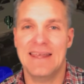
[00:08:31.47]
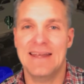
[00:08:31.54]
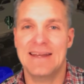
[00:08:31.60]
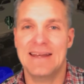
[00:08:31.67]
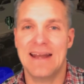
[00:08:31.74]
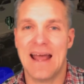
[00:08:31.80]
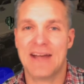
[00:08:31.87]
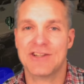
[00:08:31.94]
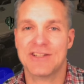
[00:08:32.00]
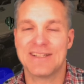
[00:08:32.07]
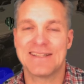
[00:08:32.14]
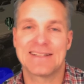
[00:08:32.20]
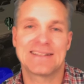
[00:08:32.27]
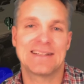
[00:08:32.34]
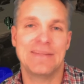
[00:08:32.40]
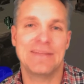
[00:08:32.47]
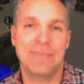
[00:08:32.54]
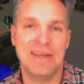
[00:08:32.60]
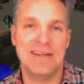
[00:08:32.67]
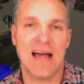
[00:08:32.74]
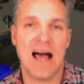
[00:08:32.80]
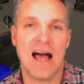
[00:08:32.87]
it could actually slip
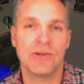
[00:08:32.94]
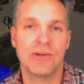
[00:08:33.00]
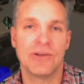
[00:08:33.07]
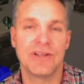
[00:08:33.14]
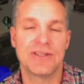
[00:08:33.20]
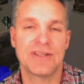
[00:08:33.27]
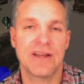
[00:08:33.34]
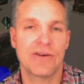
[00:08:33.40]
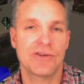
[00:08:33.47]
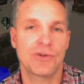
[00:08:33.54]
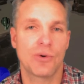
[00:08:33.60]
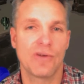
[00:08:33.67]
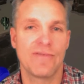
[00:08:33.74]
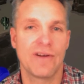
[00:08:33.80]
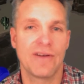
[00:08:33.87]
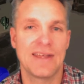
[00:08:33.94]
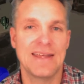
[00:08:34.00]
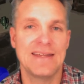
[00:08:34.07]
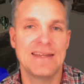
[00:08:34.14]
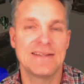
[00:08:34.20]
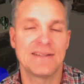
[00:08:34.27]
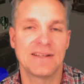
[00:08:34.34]
into HoloLens territory very
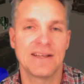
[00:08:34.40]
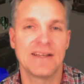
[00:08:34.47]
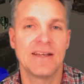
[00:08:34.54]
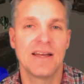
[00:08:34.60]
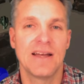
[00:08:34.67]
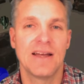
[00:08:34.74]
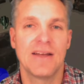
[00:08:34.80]
easily.